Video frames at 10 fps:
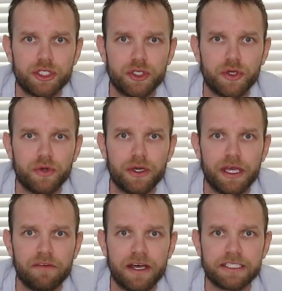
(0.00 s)
to
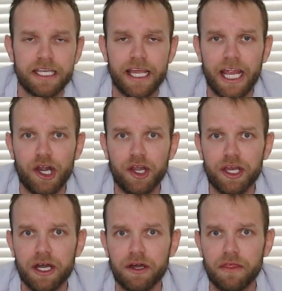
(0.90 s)
invest in an
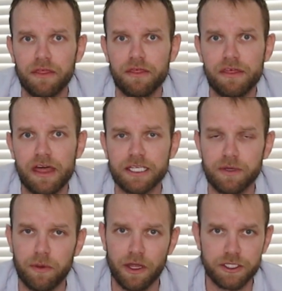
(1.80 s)
area that has
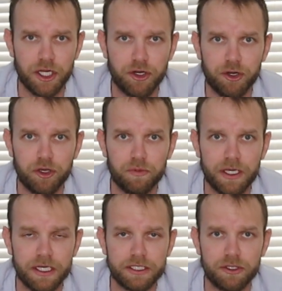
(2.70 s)
population growth
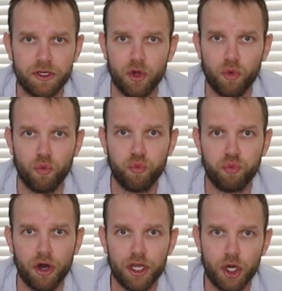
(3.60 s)
because you don't
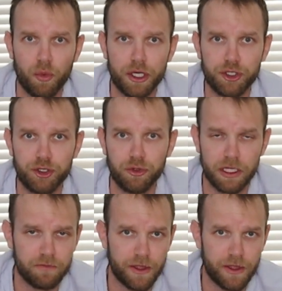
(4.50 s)
want no one to live